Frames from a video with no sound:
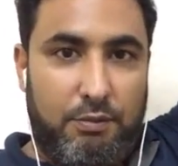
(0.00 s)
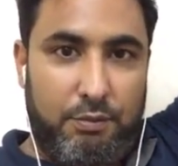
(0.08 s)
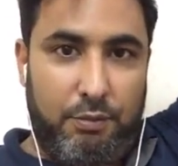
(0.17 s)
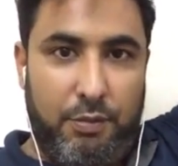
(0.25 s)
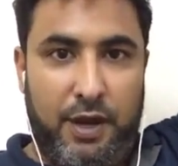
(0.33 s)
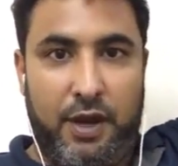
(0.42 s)

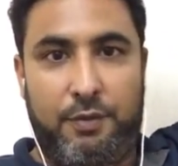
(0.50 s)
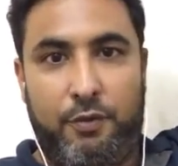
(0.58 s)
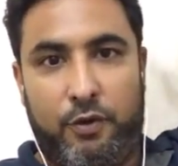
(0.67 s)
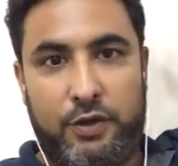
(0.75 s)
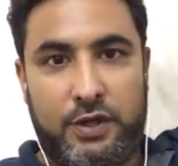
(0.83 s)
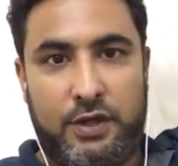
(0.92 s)
bigger
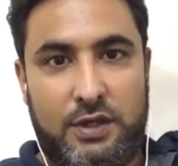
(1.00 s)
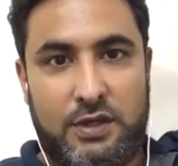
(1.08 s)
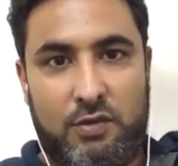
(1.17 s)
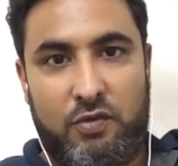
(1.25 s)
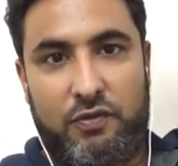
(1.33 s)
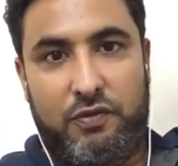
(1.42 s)
portion, some
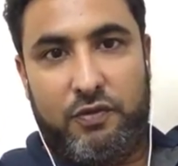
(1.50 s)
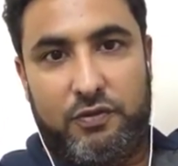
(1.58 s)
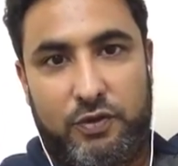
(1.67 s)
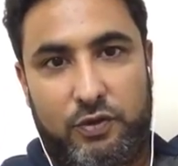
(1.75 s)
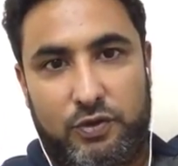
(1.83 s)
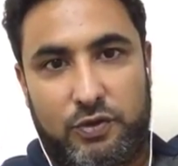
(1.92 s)
of us
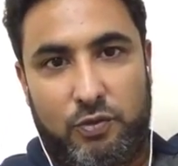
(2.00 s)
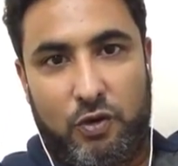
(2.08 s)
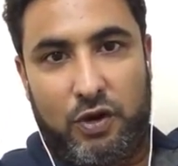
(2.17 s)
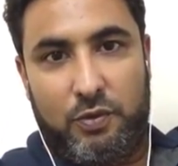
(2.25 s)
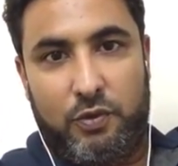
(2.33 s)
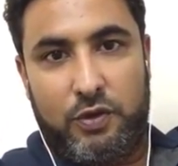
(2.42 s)
use smaller
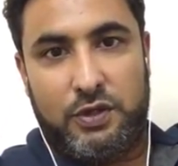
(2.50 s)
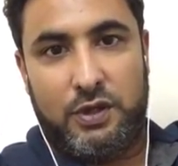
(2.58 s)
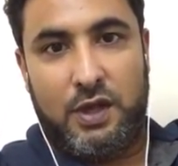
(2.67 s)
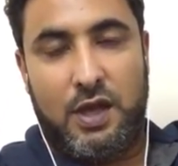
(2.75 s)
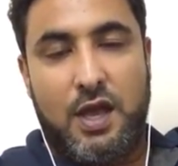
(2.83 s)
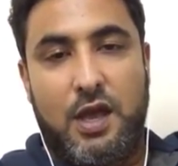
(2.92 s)
portion,
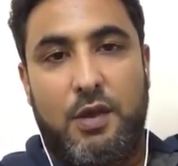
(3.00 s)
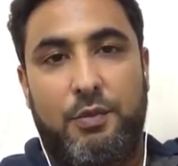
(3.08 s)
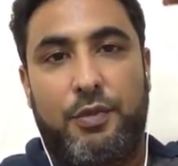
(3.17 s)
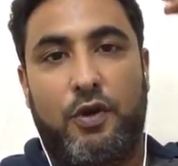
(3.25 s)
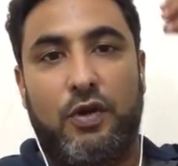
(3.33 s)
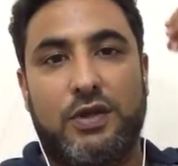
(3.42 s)

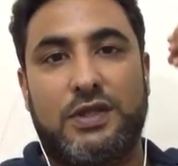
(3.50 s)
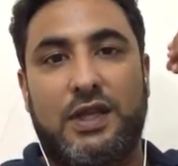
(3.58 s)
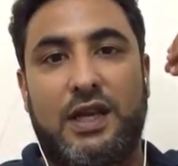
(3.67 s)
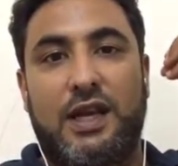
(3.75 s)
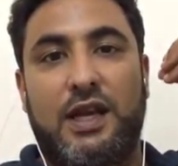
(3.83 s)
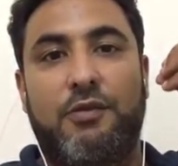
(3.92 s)
because the
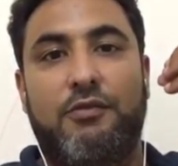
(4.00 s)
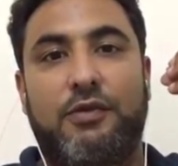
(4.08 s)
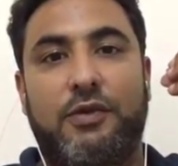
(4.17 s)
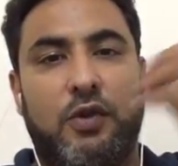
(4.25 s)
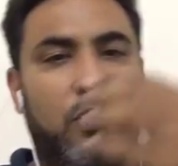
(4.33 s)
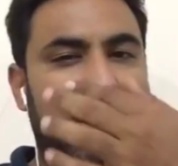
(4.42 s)
li
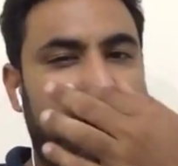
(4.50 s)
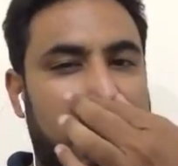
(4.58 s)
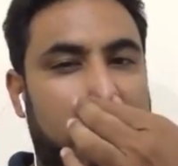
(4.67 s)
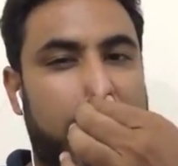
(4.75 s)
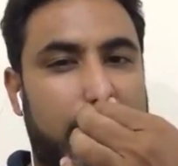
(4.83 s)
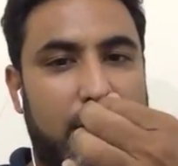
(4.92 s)
you know where is the
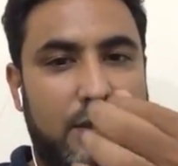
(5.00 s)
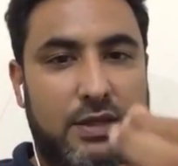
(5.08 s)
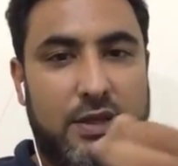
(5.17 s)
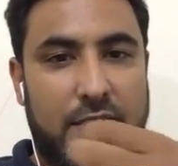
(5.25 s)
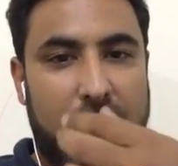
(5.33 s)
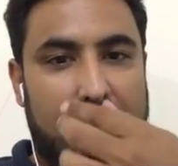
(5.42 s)

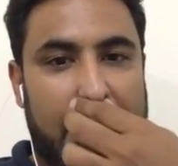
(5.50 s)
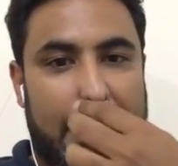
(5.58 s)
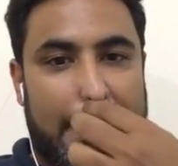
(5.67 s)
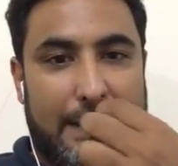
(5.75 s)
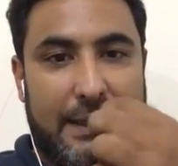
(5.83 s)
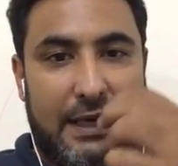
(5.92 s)
limitation?
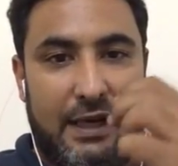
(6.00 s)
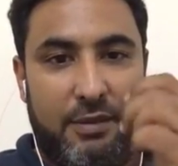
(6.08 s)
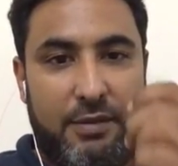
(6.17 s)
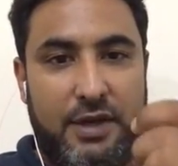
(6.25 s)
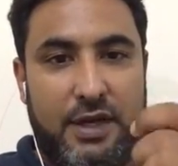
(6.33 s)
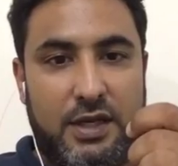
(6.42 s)
The
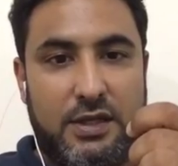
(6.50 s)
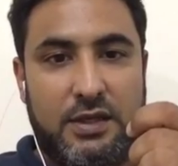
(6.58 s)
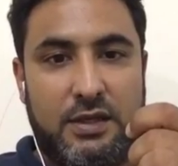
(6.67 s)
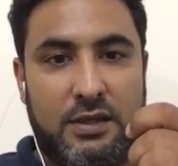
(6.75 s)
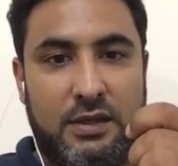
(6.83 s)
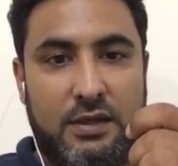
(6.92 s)
limitation